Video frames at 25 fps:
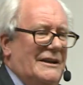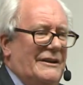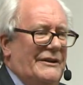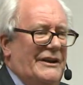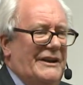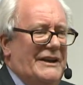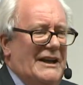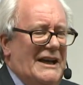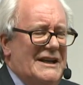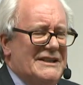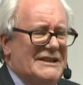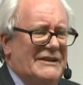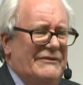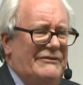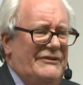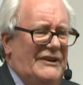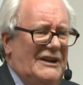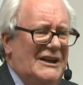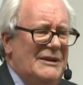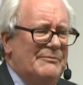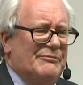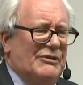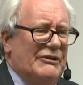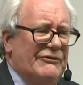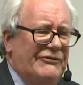that has a
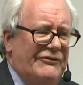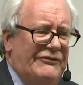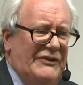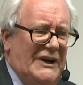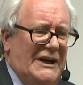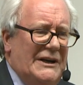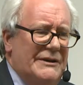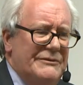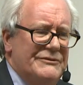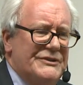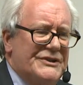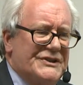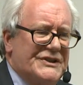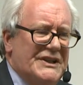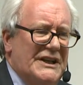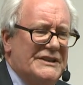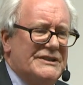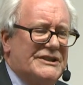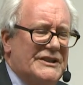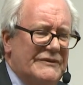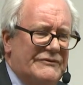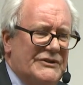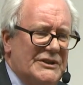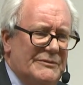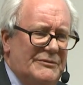very profound
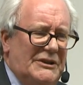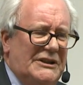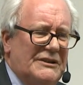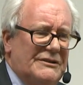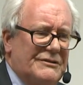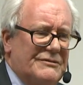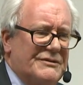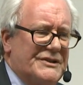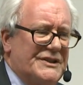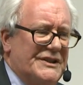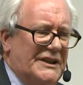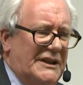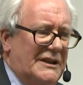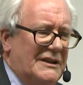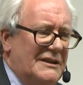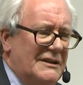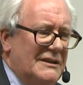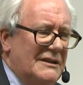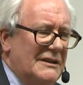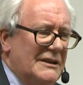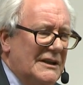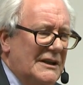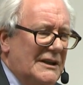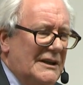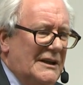sense of democracy.
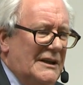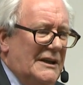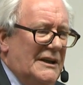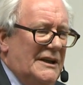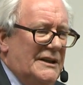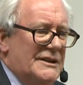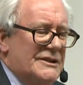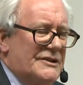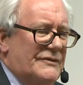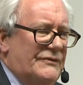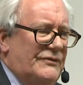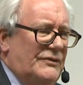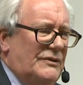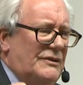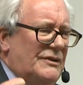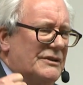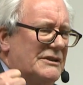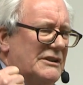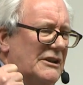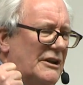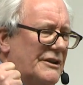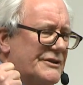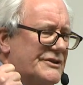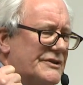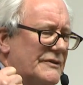It's fought
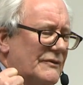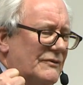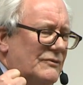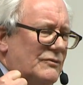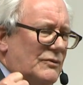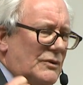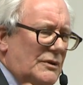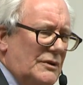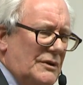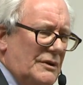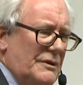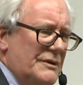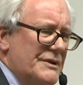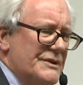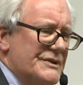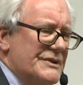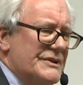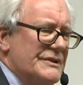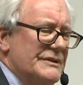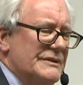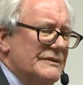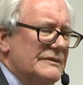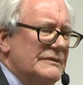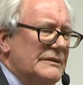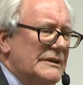lots of
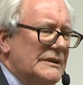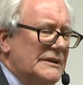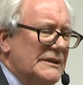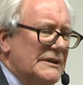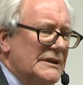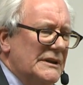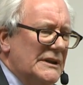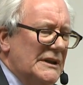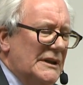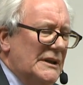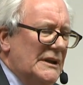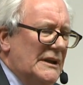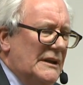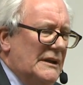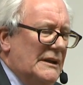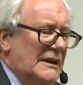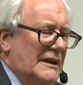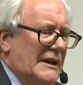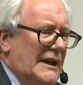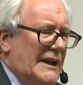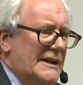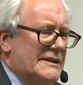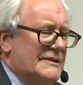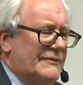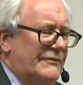wars.
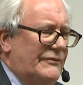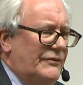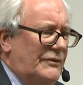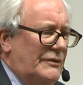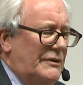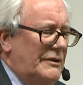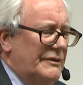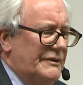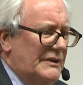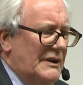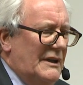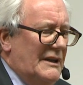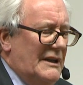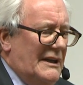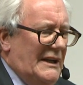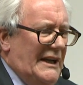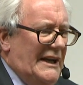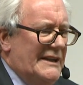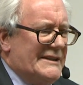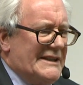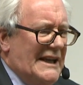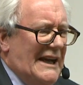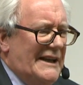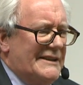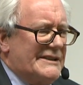
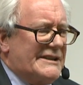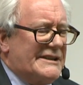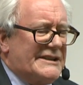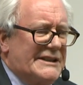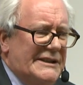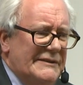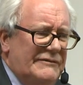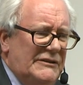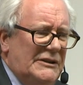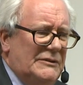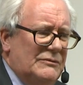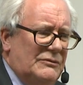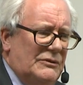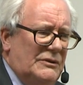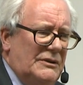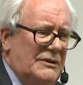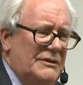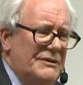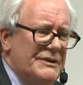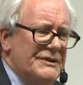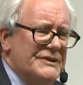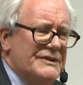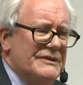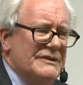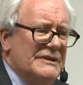It's had civil
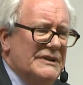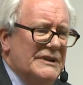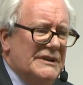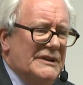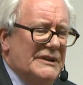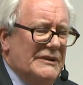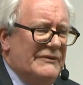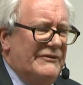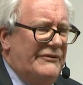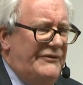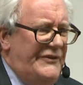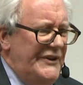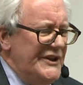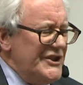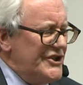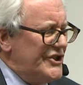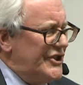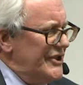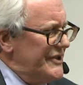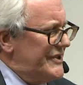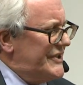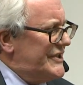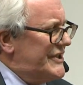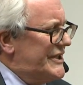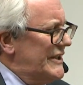wars.
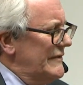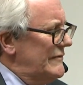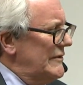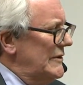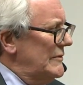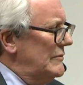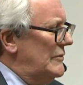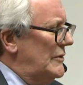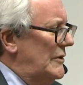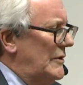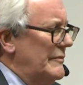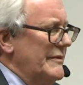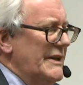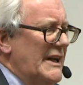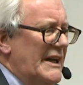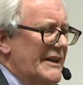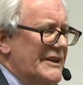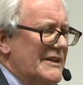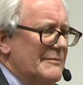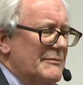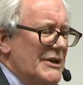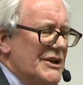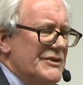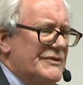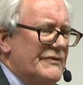vicious civil war. We had
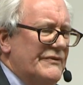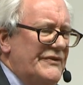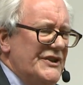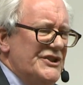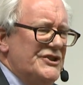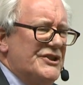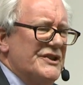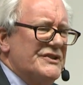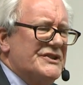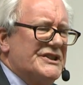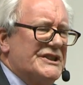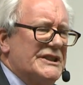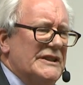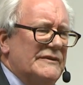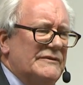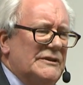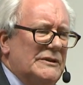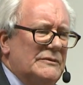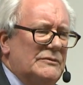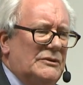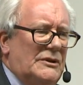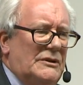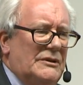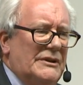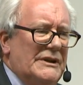the most vicious
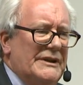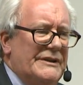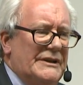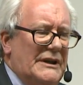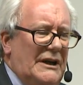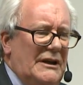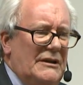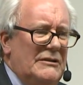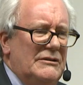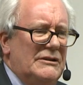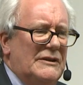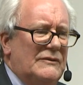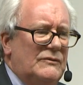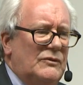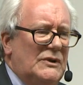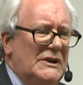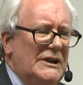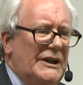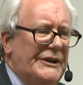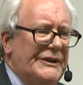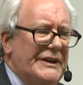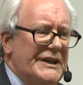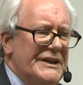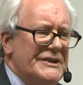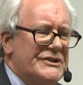civil war in the whole of
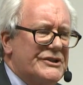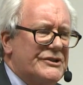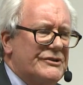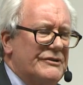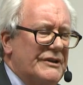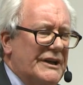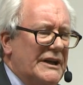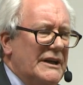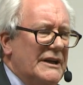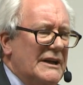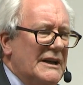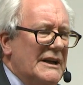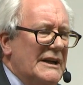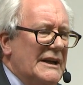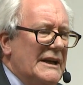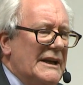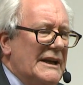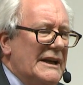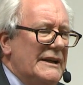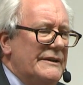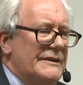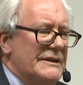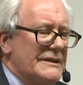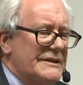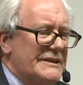world history
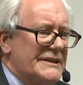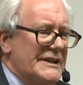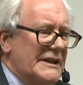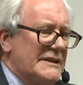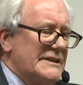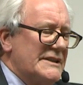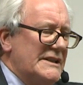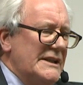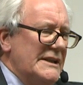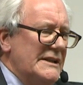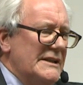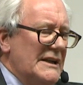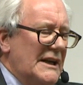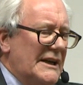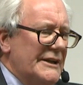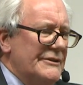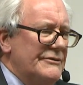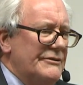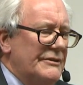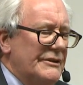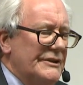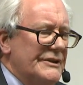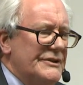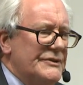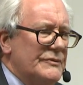in the
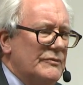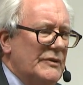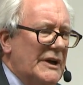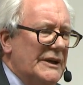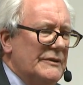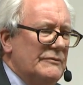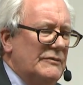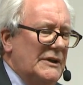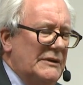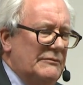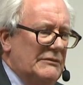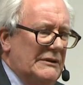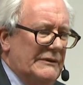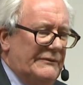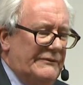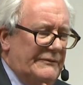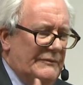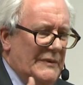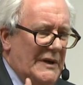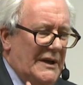1600s when we were